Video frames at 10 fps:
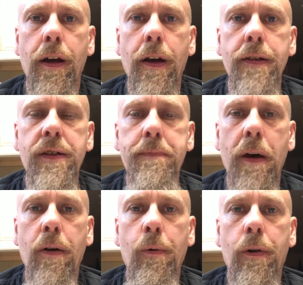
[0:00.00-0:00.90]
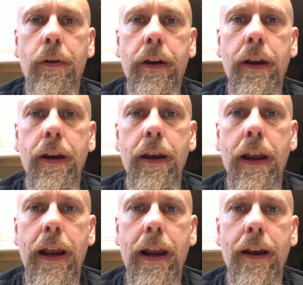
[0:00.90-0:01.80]
spell work
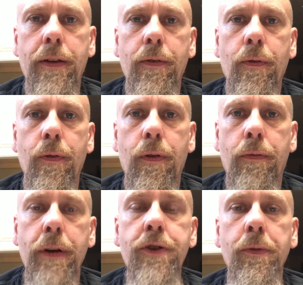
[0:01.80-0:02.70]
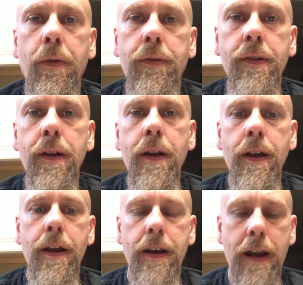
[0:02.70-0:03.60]
and or rituals.
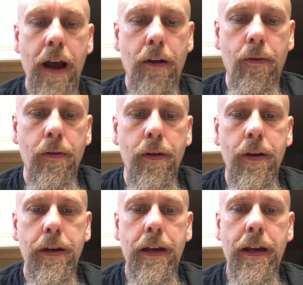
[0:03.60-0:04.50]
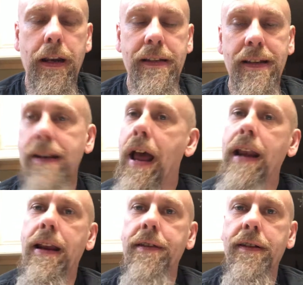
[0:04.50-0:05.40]
Now, it's
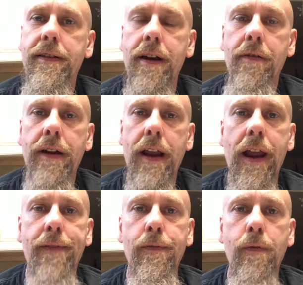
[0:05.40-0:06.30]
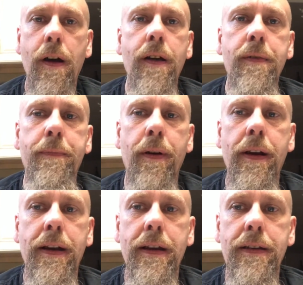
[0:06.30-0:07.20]
not necessary to have a wand, but
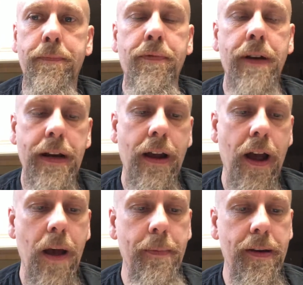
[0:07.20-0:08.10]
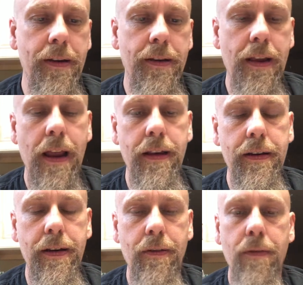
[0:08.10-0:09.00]
it is pretty common that
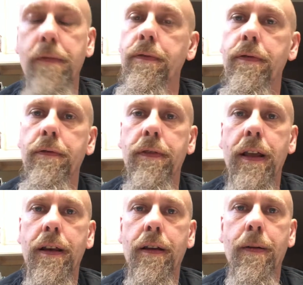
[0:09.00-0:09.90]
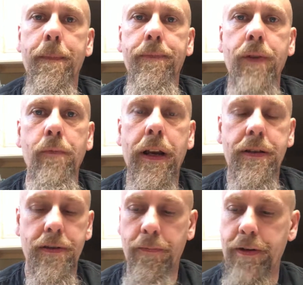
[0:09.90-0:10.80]

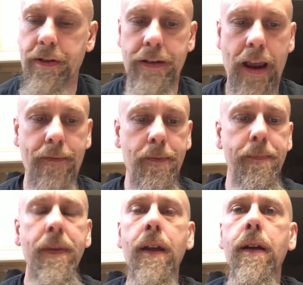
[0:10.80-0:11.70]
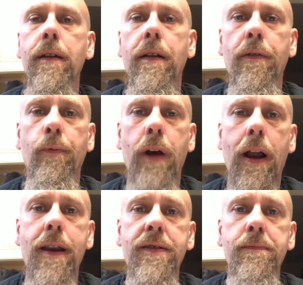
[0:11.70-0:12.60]
Wiccans and witches have them. Now, the
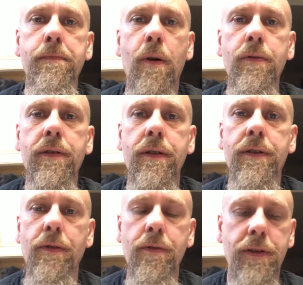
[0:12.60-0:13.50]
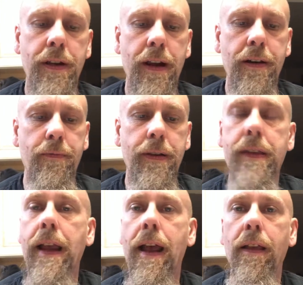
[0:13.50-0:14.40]
wand is most associated with
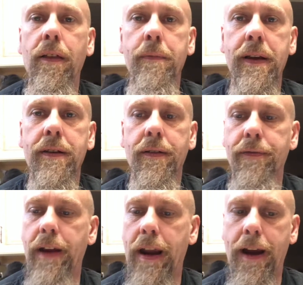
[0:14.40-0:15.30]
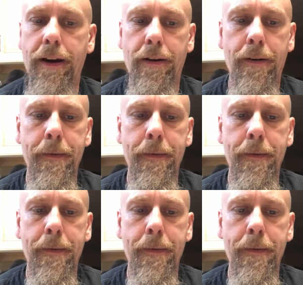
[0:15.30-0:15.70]
the element of air,